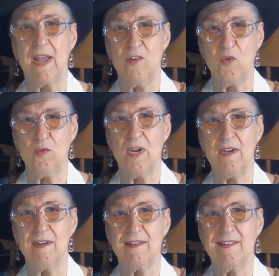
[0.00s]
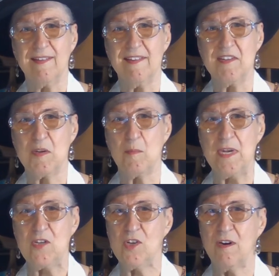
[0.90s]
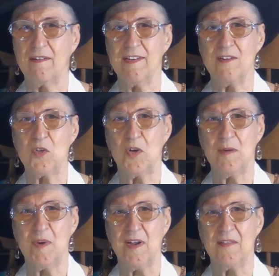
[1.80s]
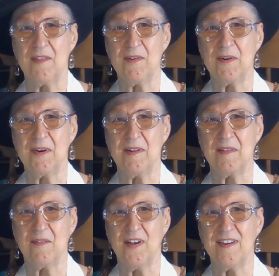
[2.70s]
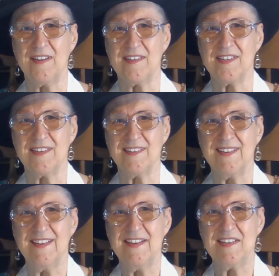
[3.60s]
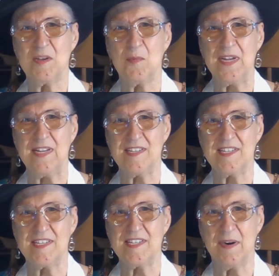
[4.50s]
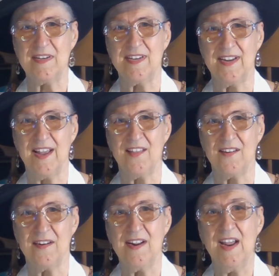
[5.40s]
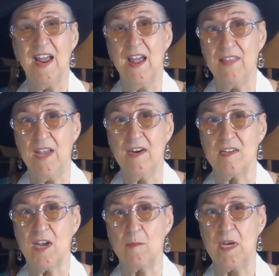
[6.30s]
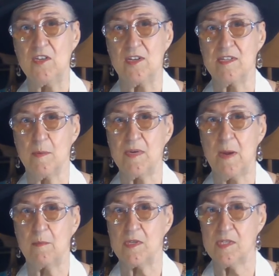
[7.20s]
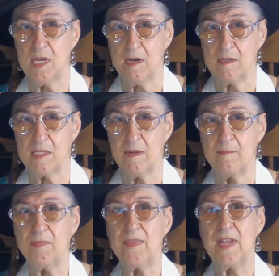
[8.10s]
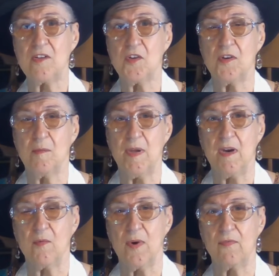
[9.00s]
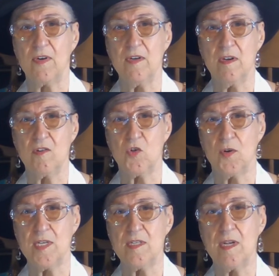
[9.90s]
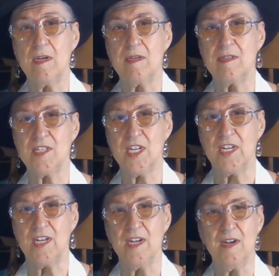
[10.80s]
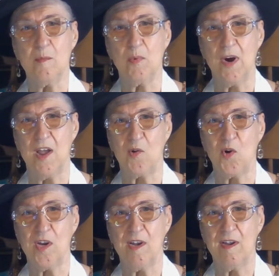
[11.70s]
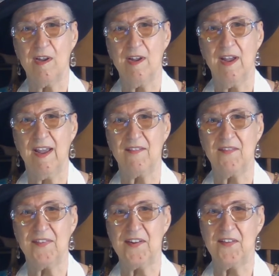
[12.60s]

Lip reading: and unique. So be sure you join me on the 30th of August so we can celebrate together. And then, as I mentioned, September 6th, that's going to be our Reverend Joyce C. Brown. And for